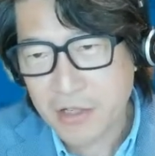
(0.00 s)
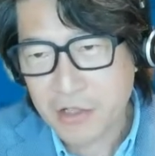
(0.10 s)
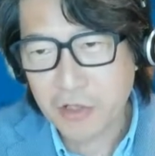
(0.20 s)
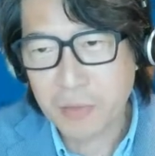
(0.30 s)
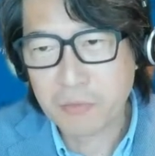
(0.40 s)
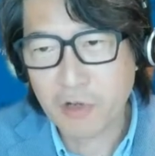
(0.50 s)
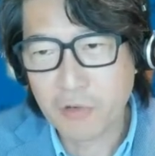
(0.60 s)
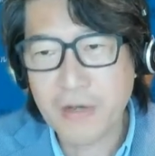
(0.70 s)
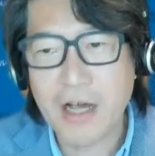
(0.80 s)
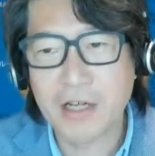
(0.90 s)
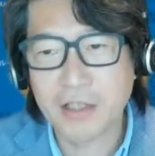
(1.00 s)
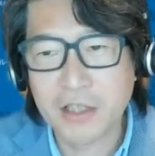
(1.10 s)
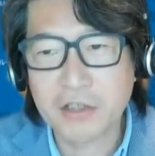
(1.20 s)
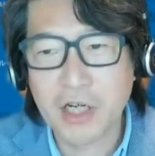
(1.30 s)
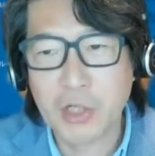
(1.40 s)
in terms of
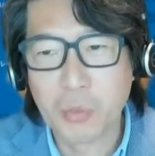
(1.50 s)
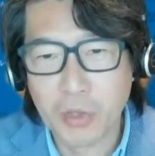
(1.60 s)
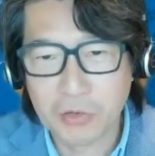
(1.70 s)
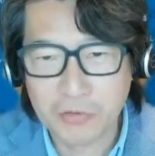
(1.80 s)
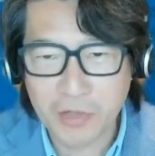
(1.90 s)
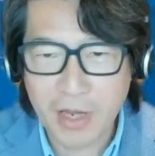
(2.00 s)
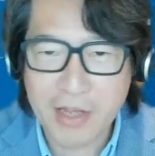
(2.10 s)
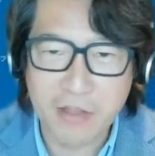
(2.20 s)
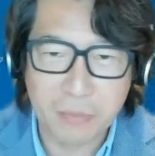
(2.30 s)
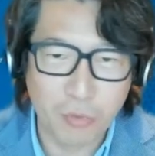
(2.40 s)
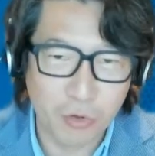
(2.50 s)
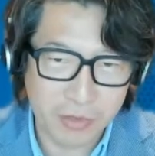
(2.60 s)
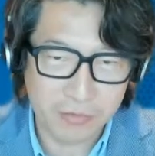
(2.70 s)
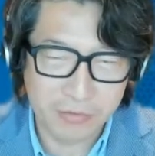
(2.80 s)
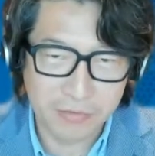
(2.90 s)
analytical works and the
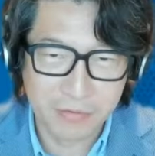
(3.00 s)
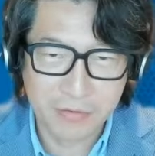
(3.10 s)
project?